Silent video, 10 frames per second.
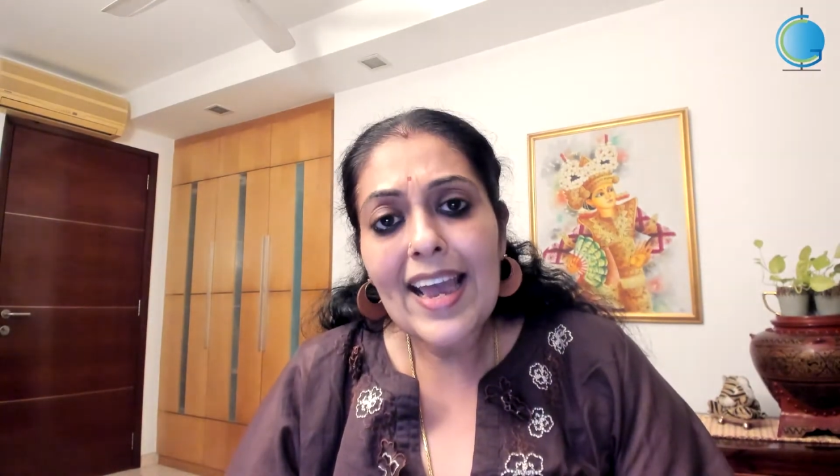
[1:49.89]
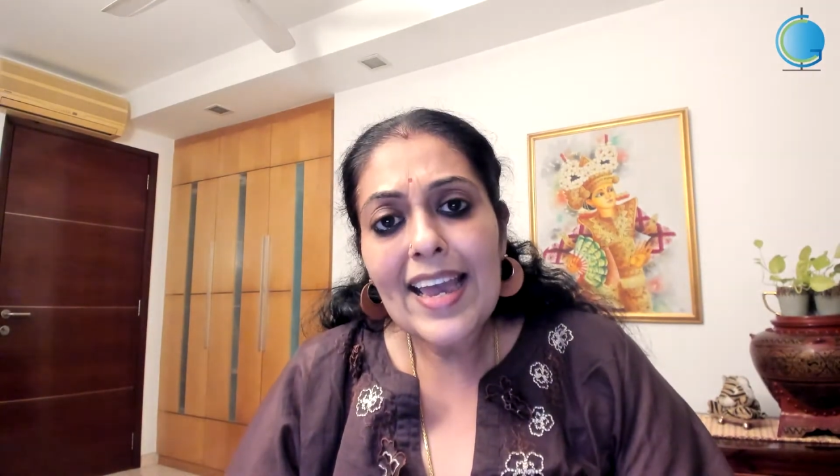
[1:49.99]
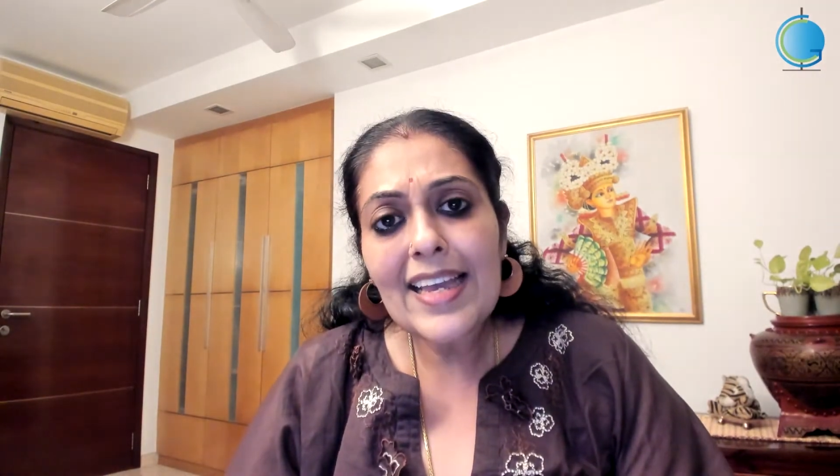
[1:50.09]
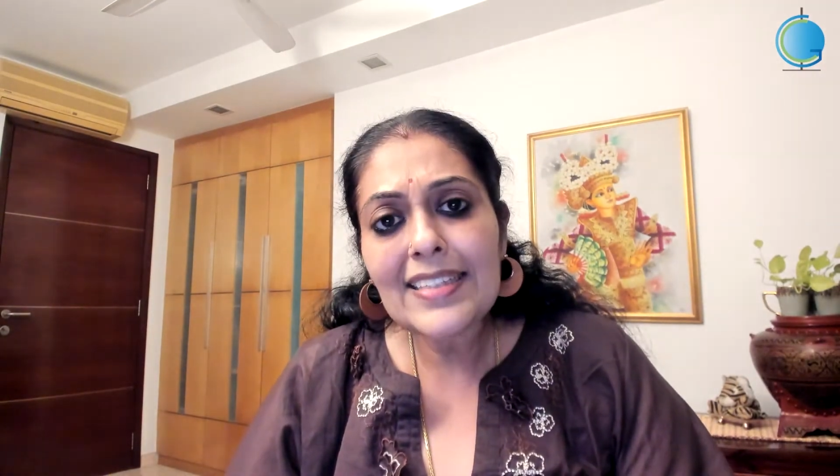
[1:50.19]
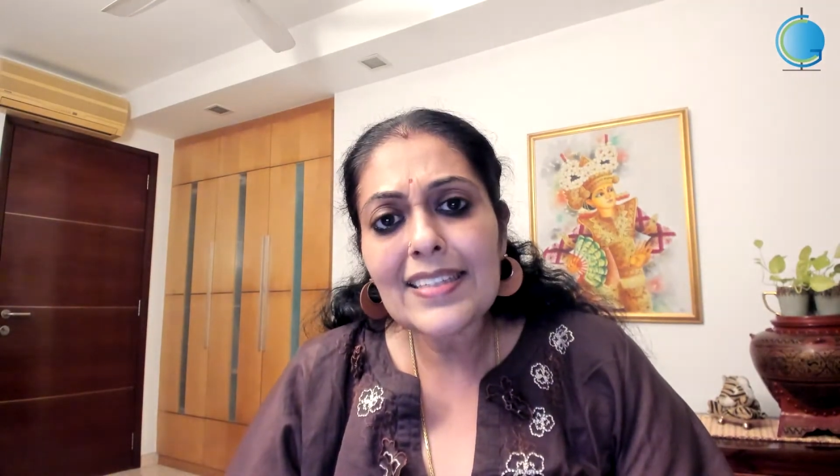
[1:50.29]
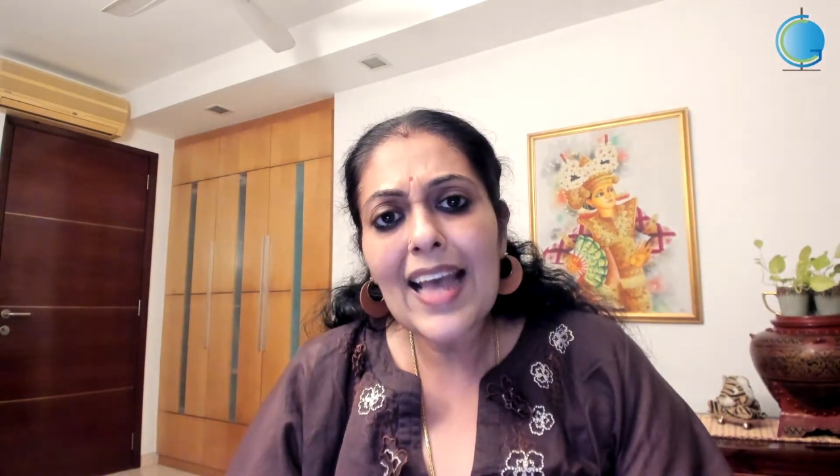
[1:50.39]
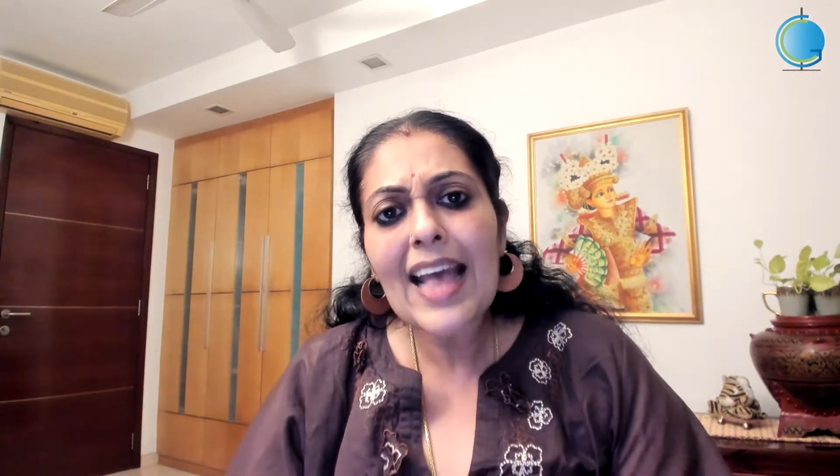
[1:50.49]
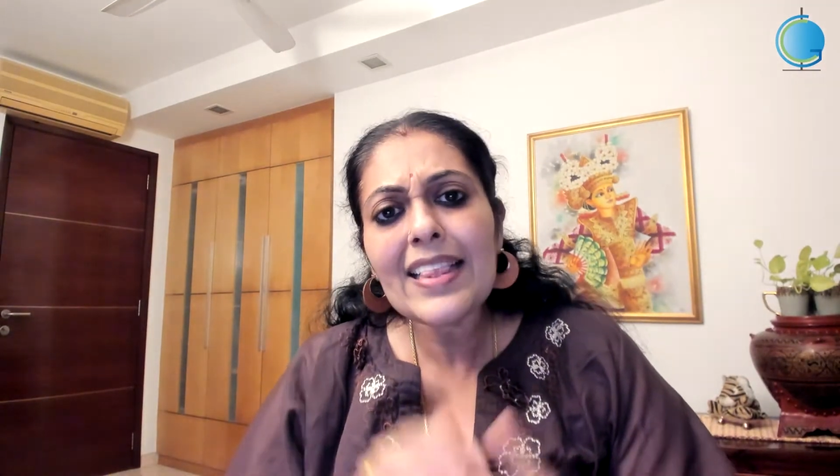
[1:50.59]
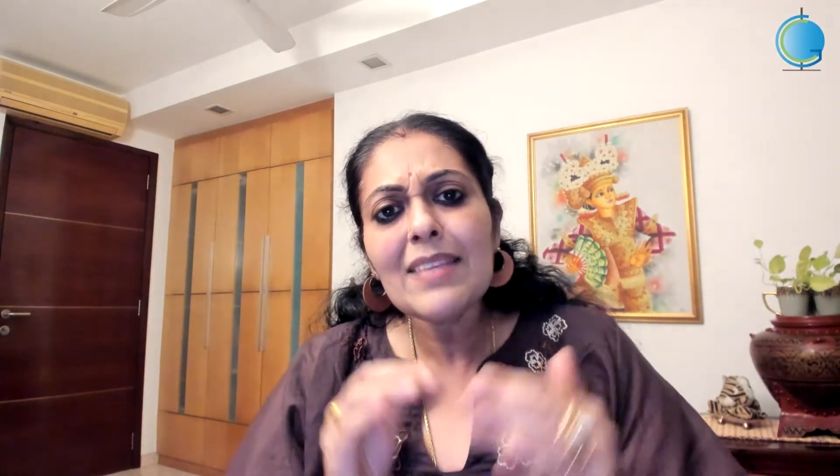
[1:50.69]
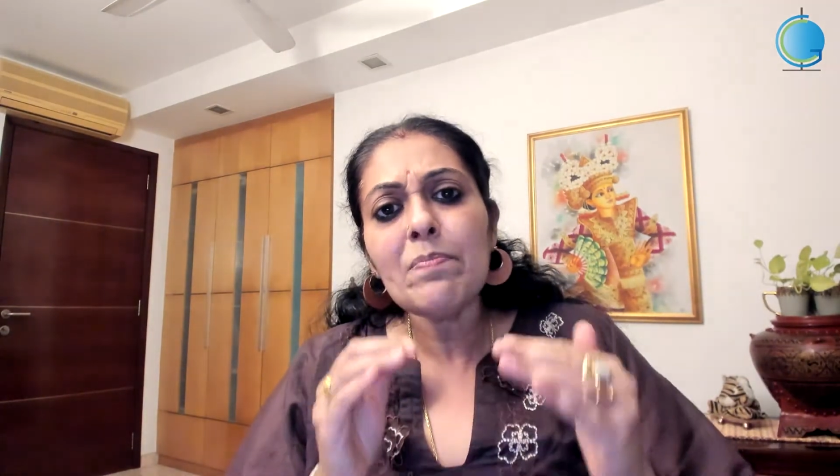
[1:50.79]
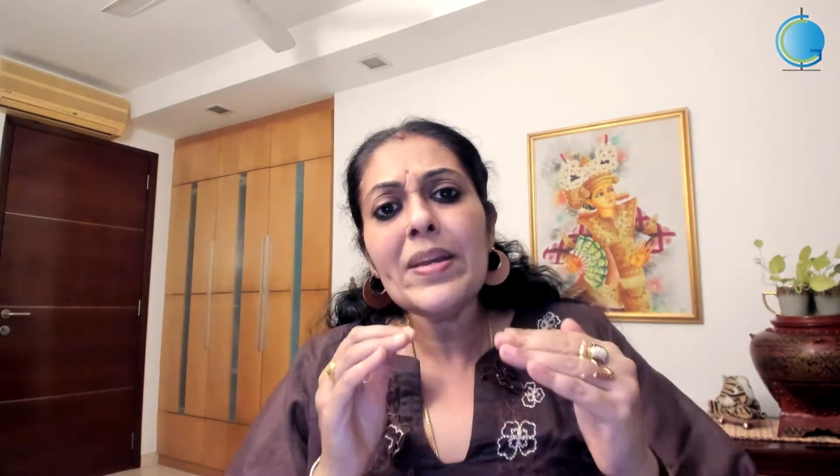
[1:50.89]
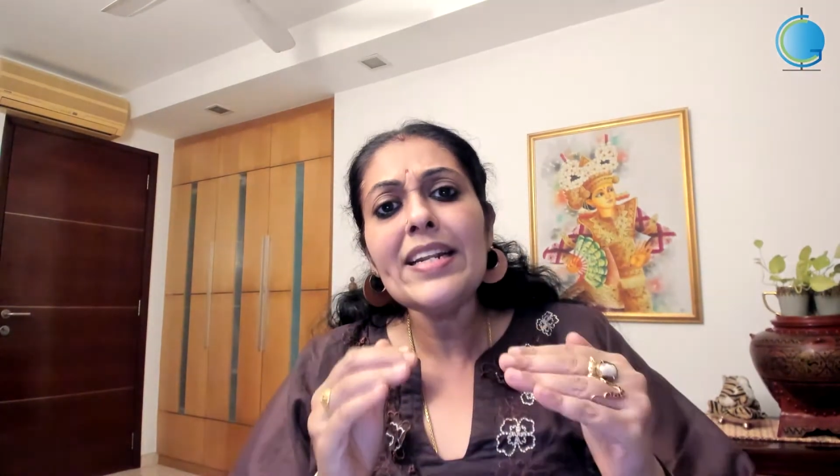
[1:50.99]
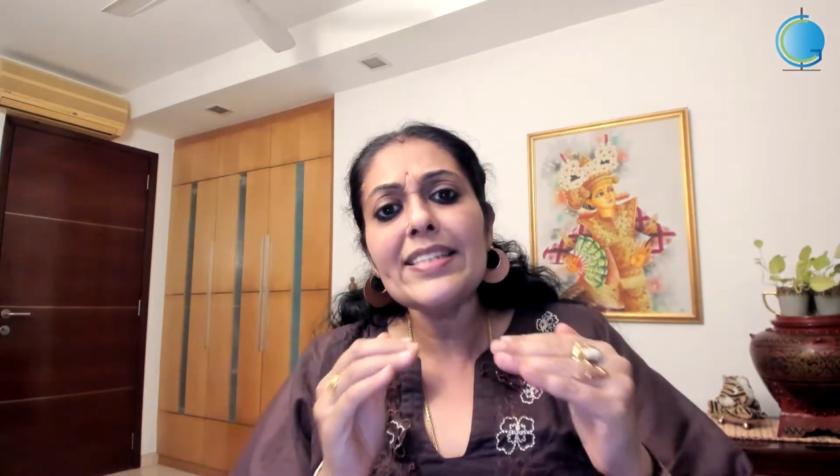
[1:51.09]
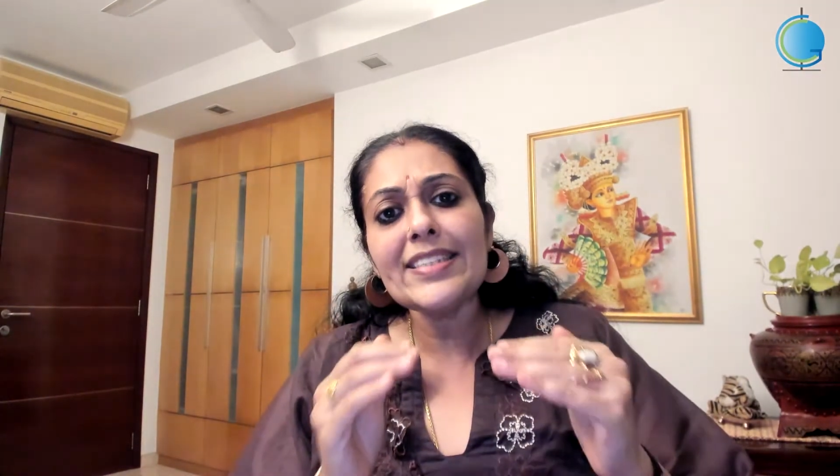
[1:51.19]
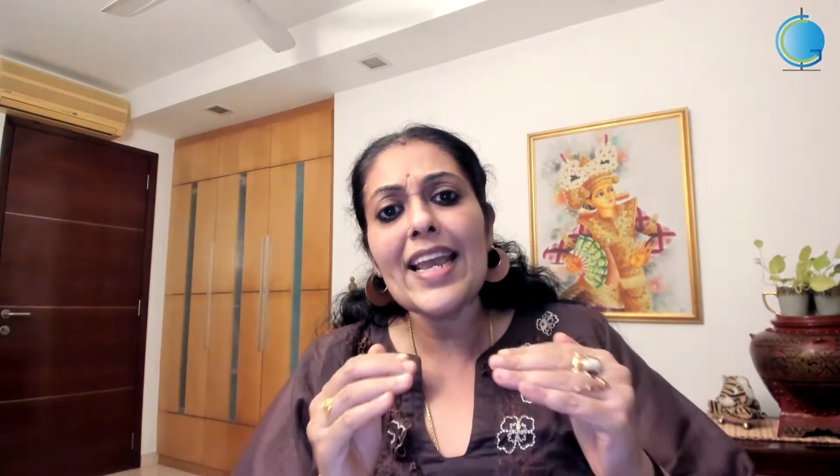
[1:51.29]
is at the
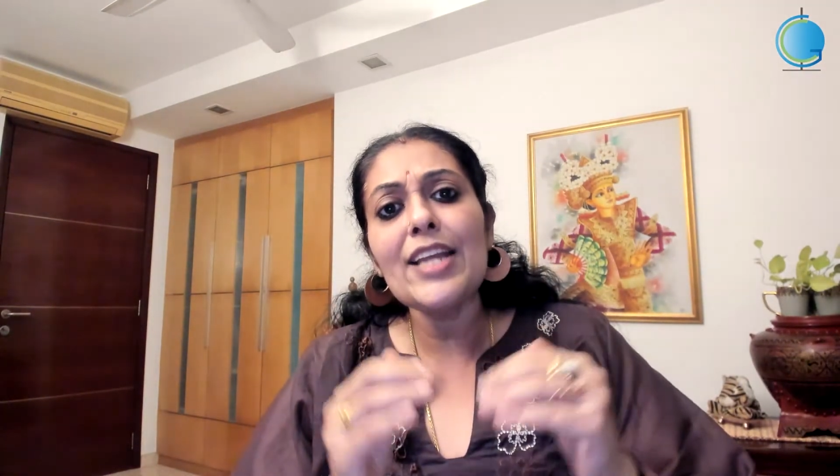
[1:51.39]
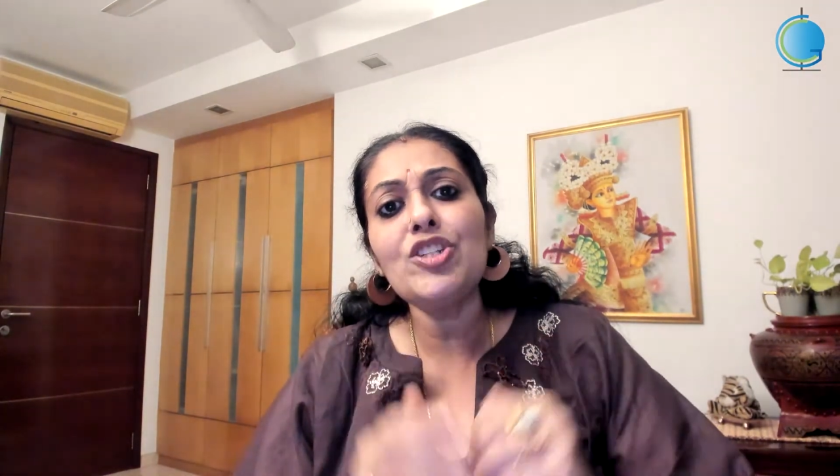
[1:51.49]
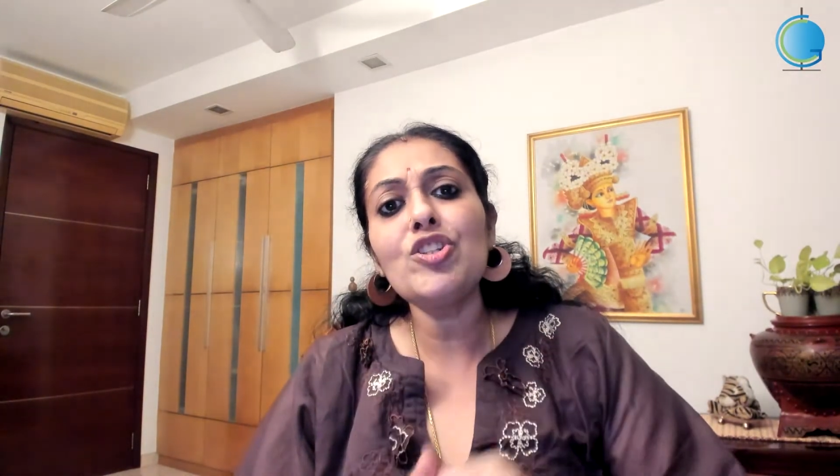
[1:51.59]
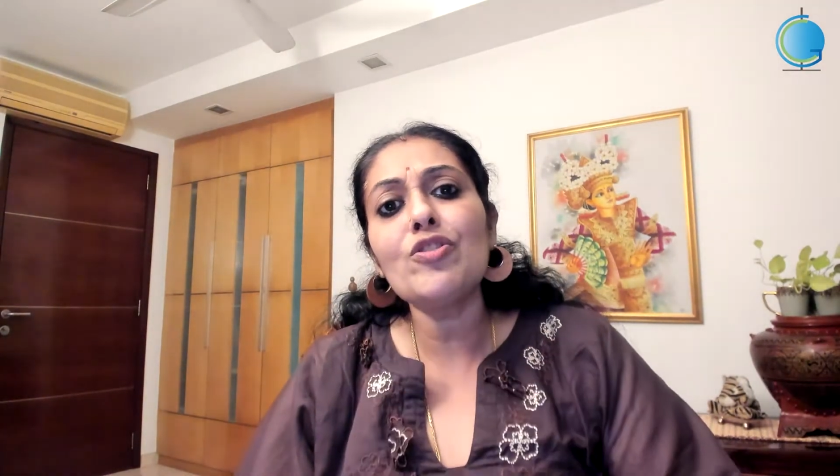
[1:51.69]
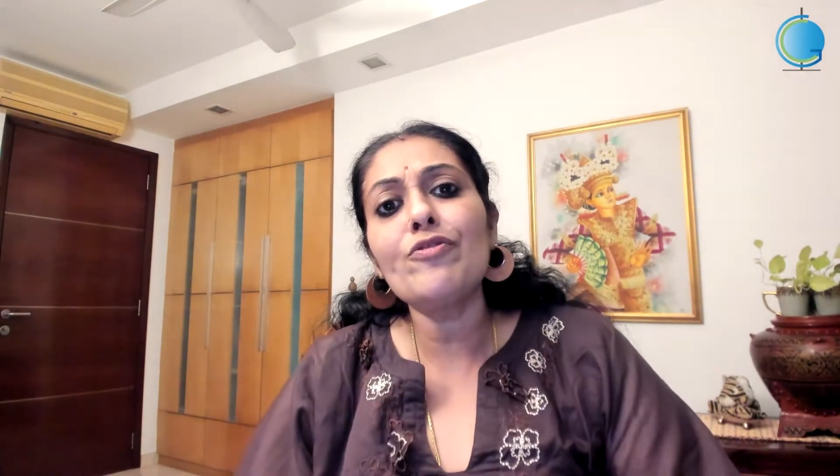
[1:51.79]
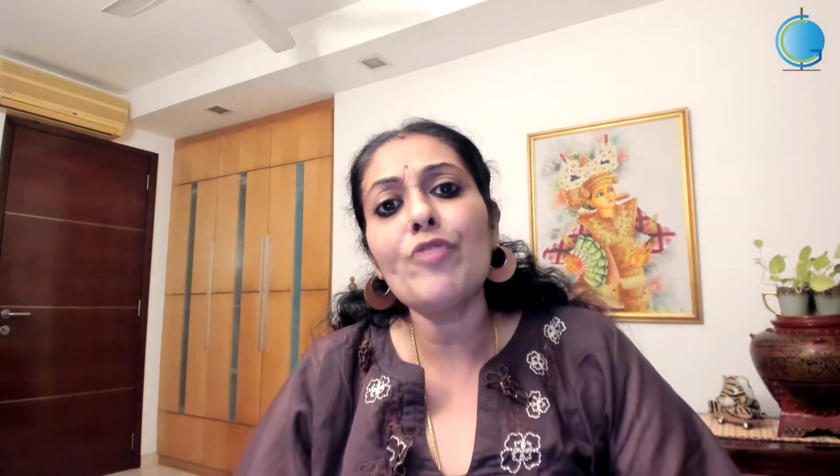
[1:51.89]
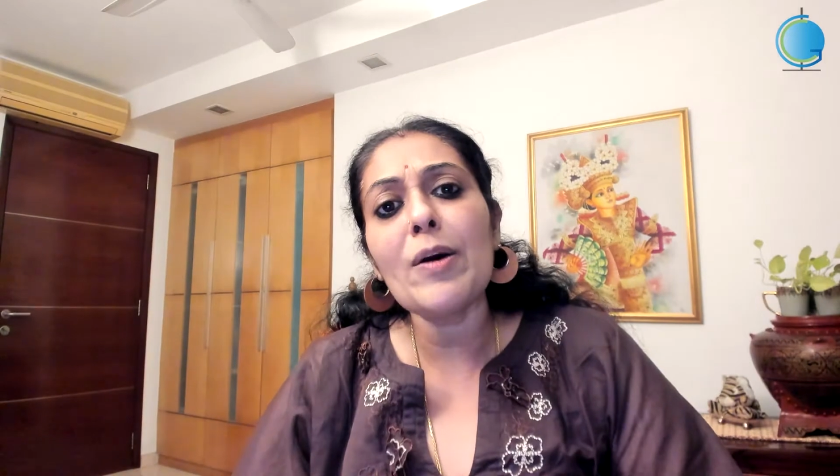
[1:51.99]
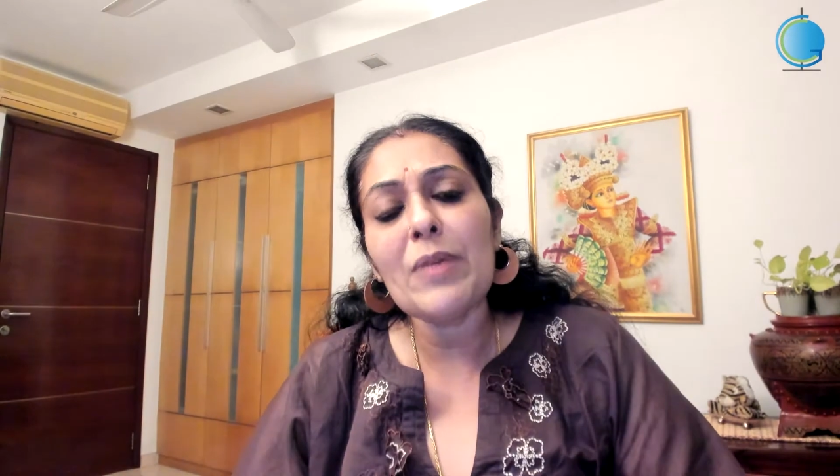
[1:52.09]
mid stages of